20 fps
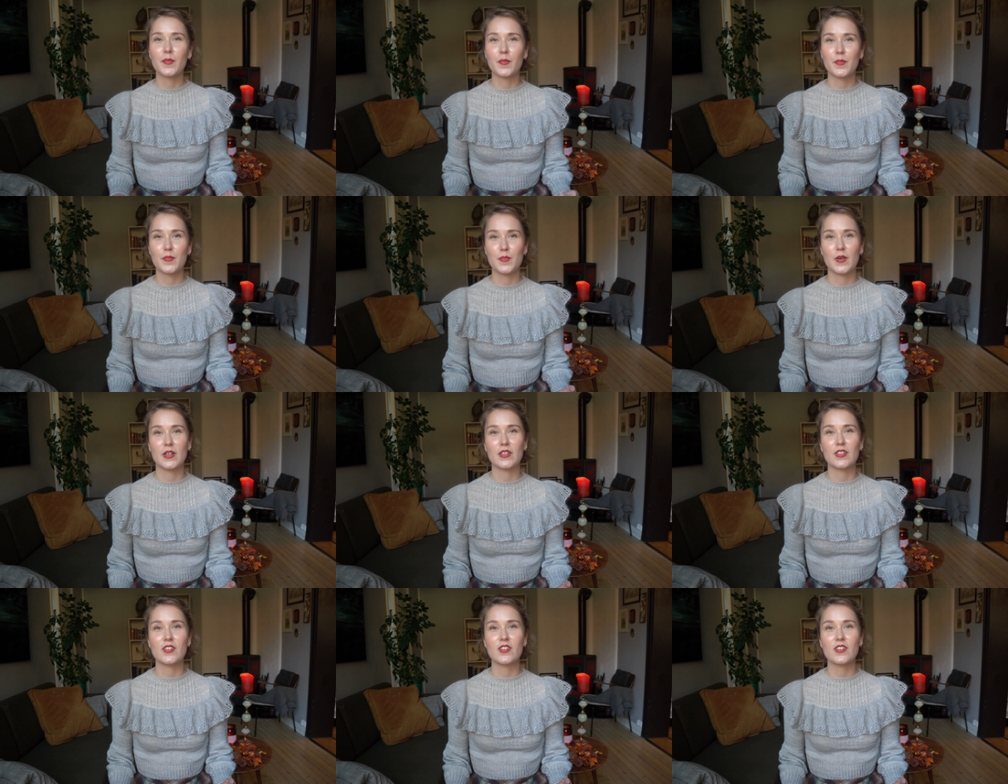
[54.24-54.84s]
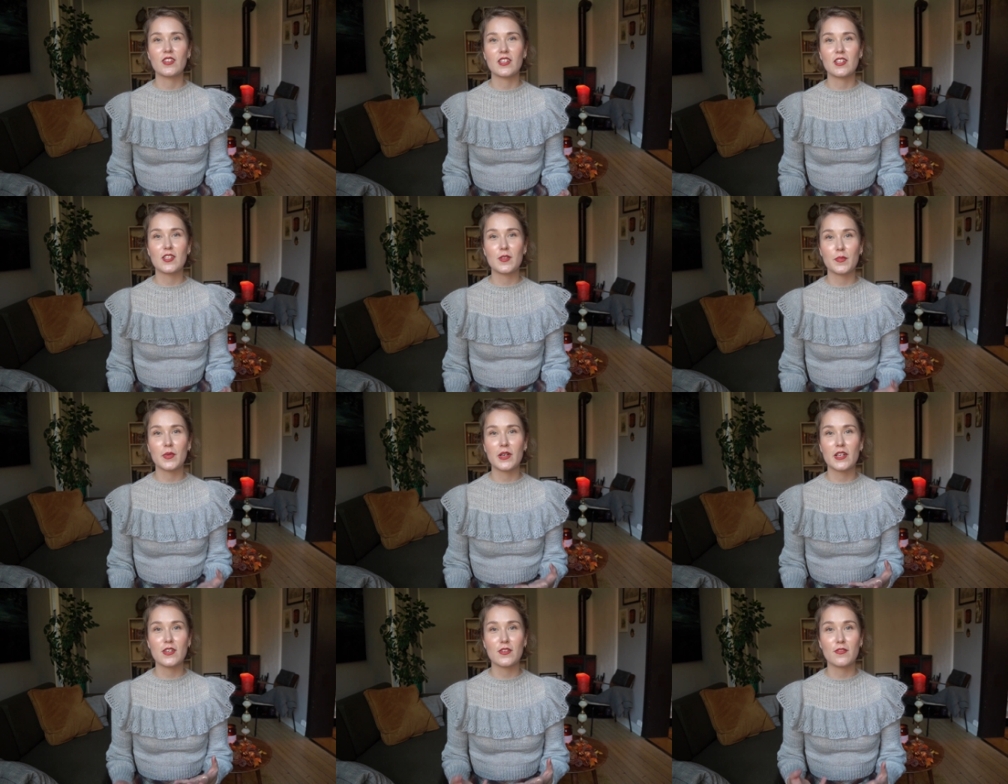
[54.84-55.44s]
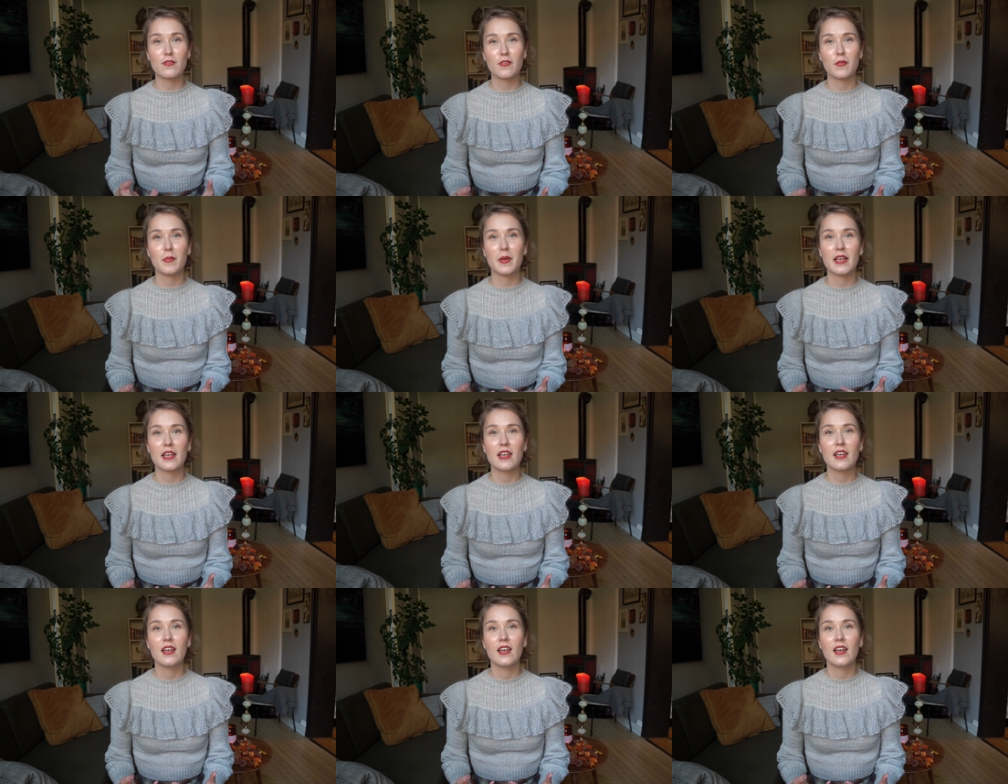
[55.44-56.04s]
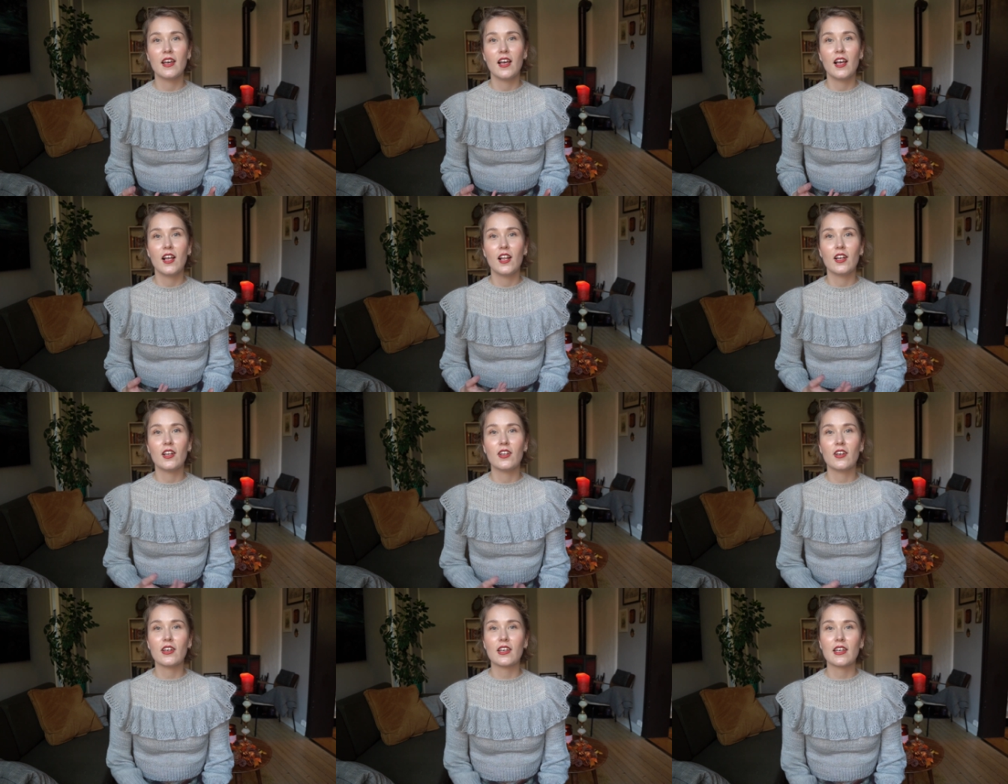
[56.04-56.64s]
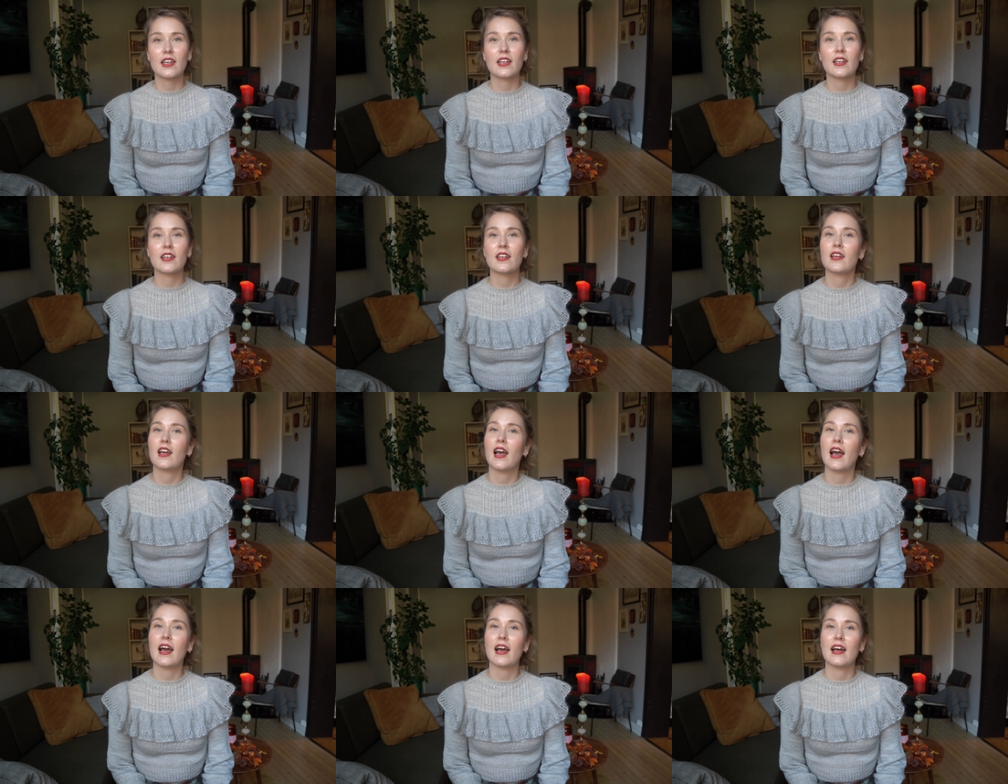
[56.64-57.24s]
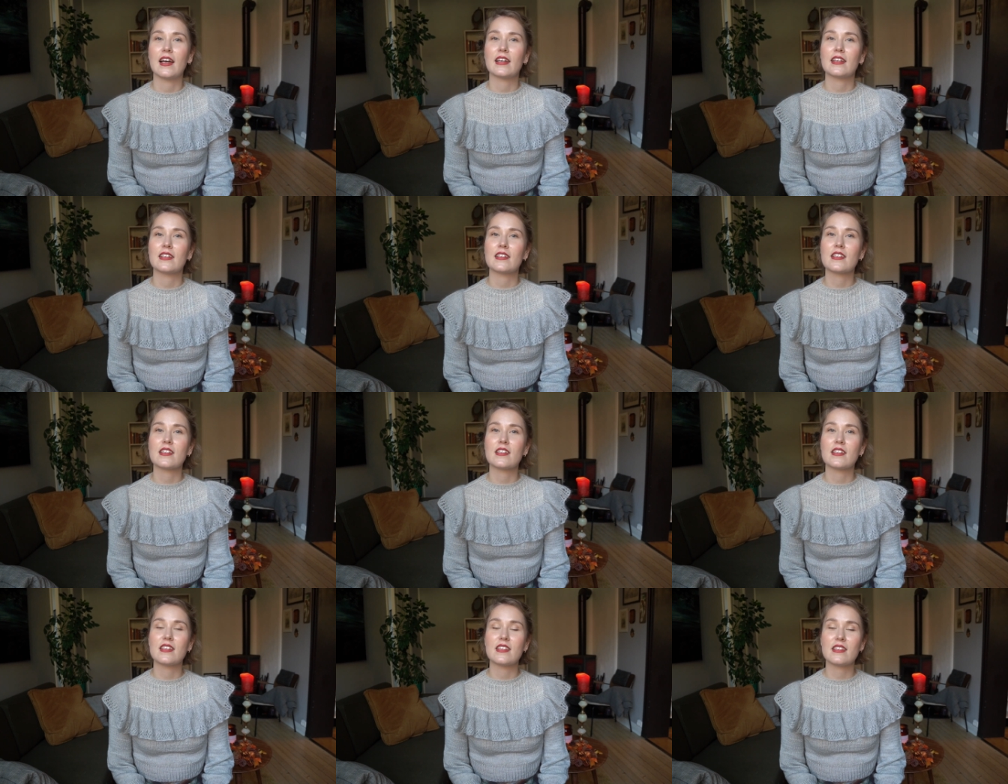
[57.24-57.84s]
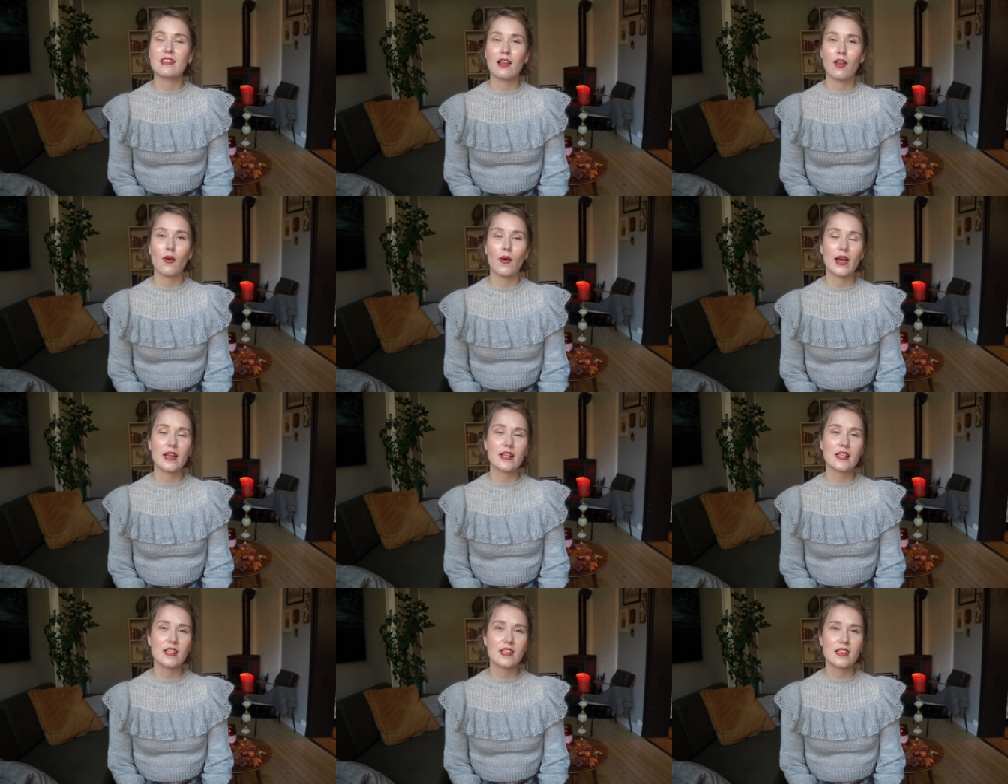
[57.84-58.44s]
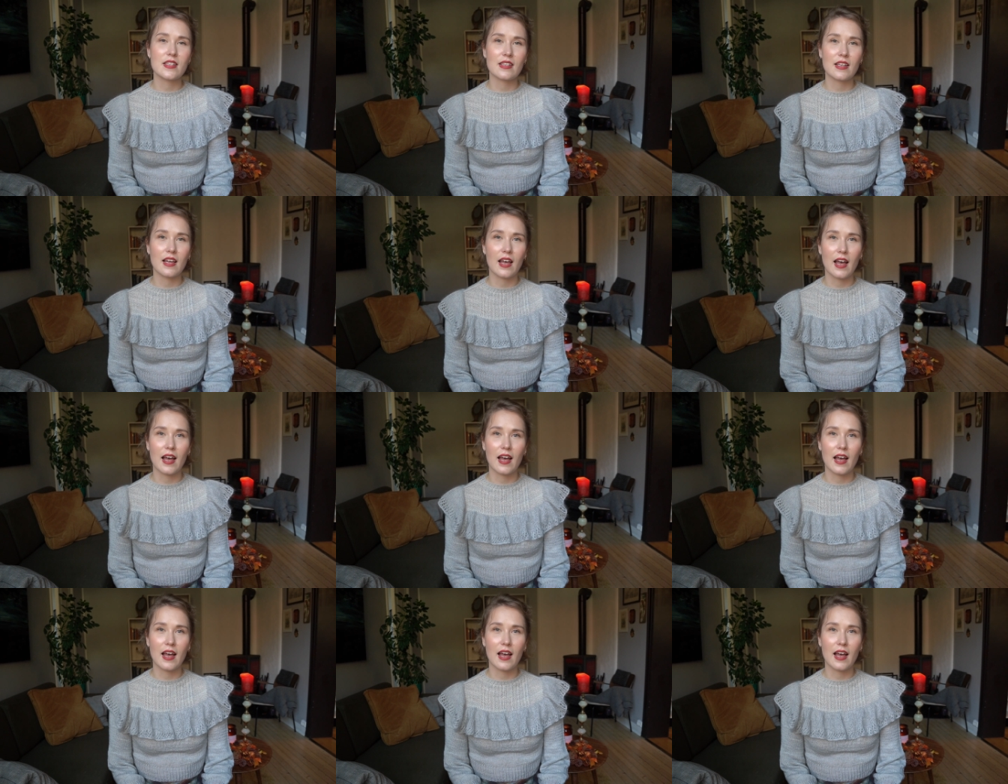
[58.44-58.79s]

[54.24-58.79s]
much inspiration for me looking at silhouettes